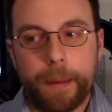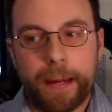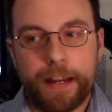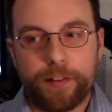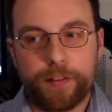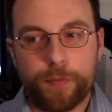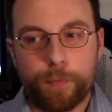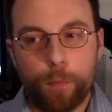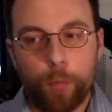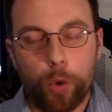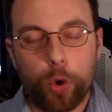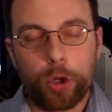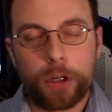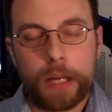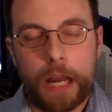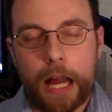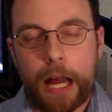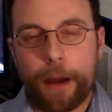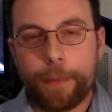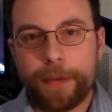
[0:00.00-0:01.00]
it's more
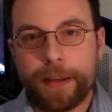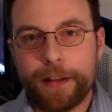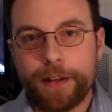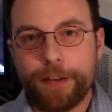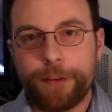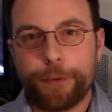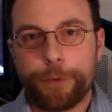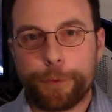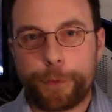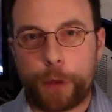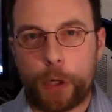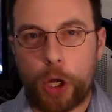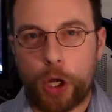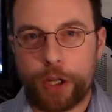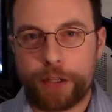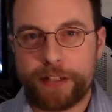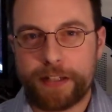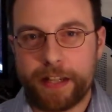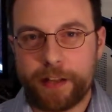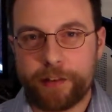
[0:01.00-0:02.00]
common for
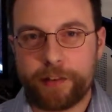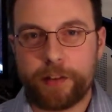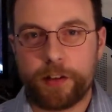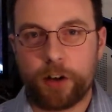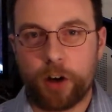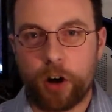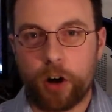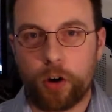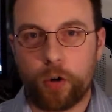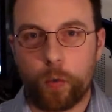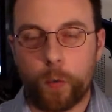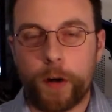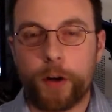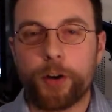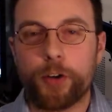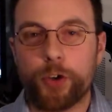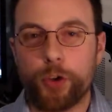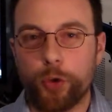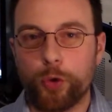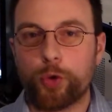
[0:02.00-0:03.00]
untested
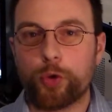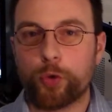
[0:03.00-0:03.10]
hardware to